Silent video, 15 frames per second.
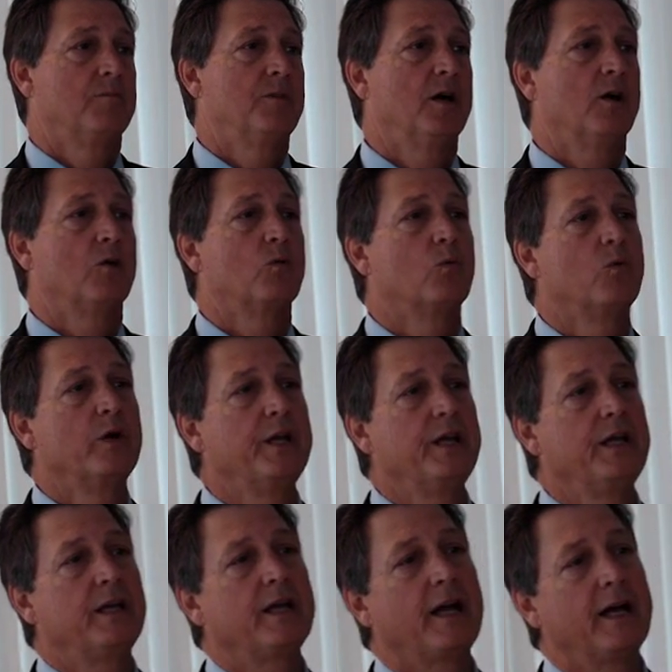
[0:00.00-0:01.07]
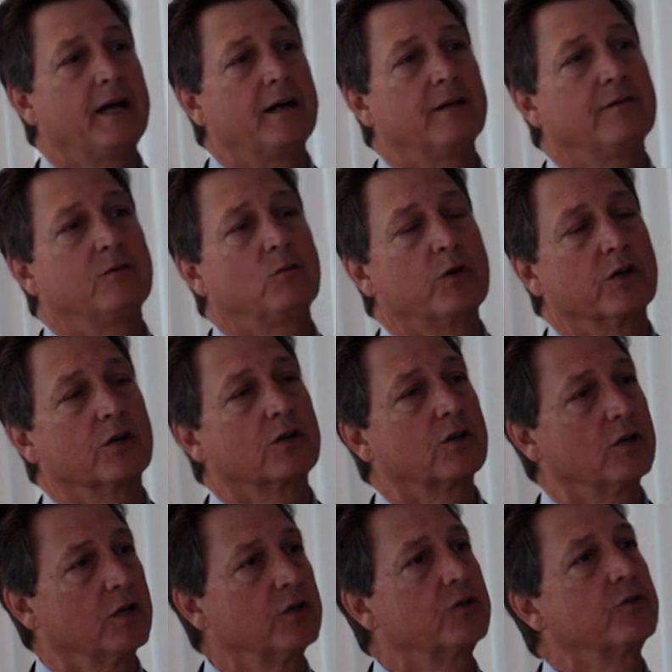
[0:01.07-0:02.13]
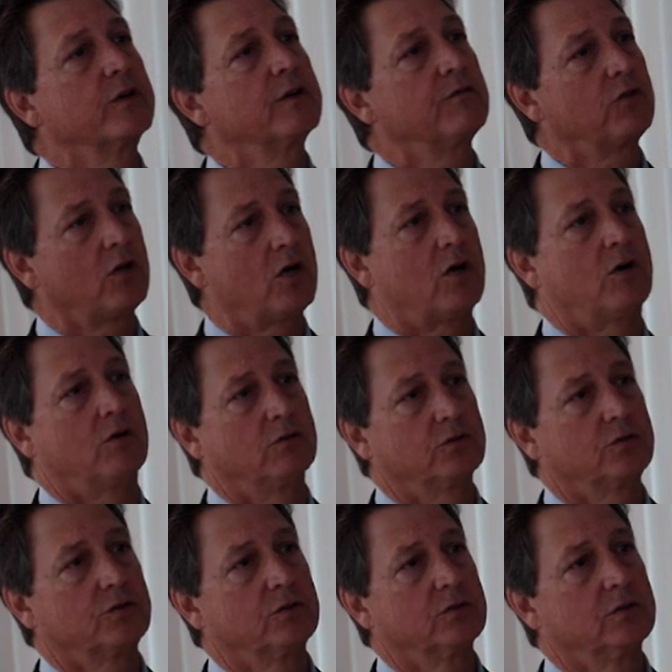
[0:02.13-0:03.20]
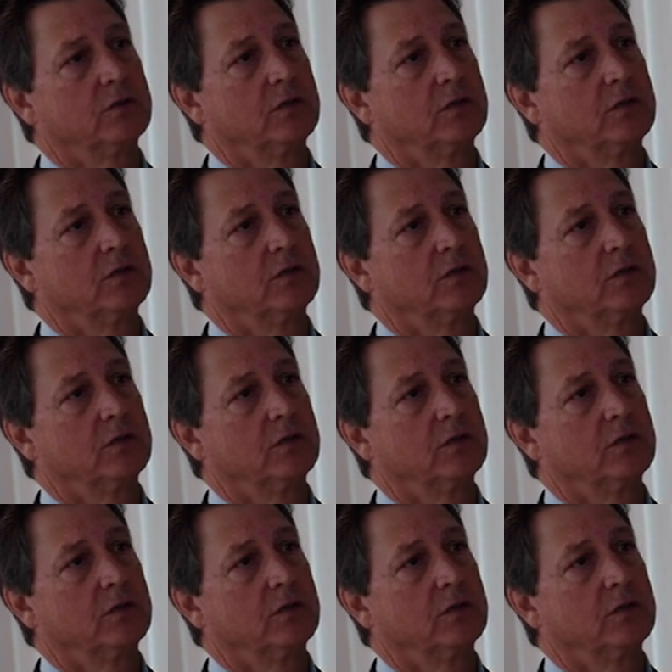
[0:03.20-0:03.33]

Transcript: But we're a country of laws.